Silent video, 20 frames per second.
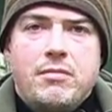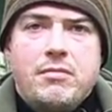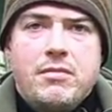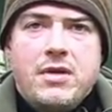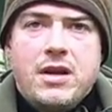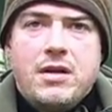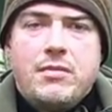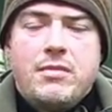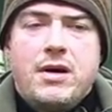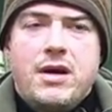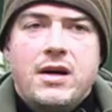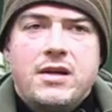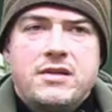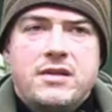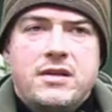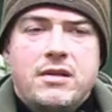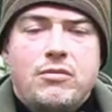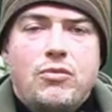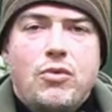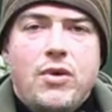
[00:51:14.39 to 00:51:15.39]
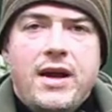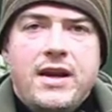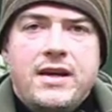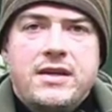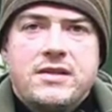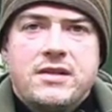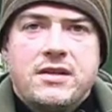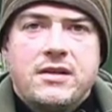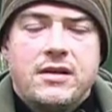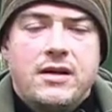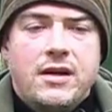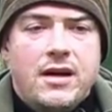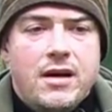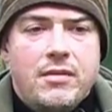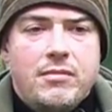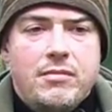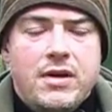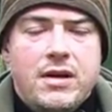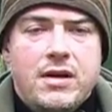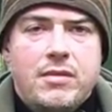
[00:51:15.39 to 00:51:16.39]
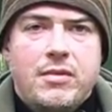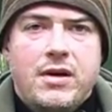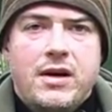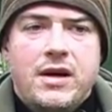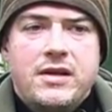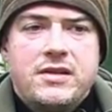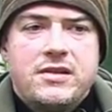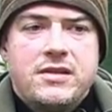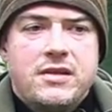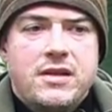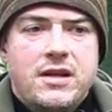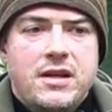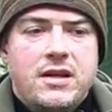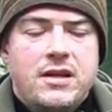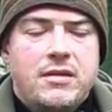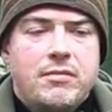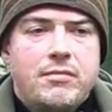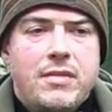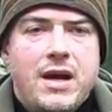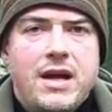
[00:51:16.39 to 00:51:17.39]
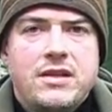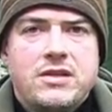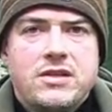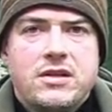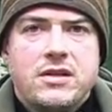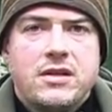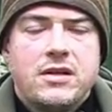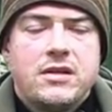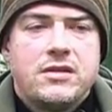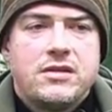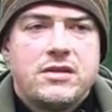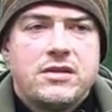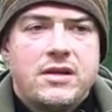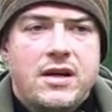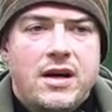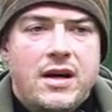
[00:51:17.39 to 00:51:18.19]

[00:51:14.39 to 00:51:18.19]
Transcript: and minimize the weight and minimize the maintenance